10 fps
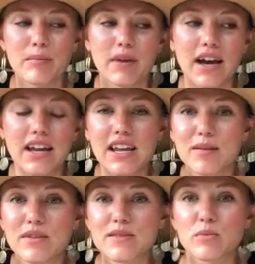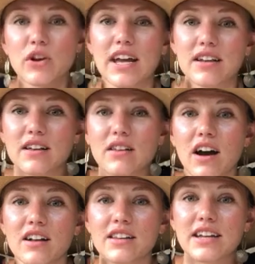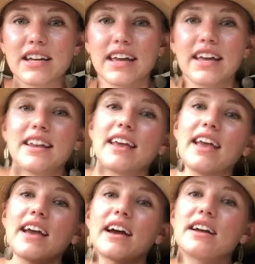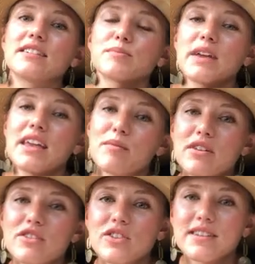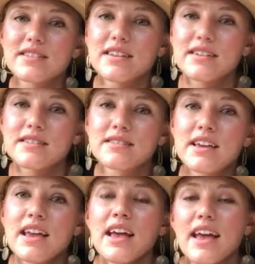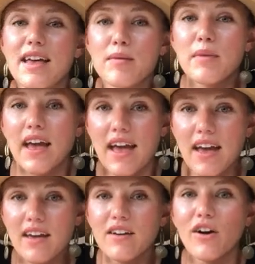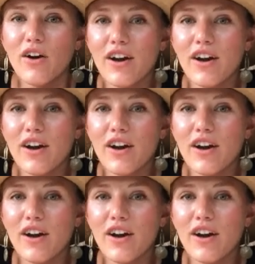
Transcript: My name is Maranda Loughlin again, and my email address is m-a-r-a-n-d-a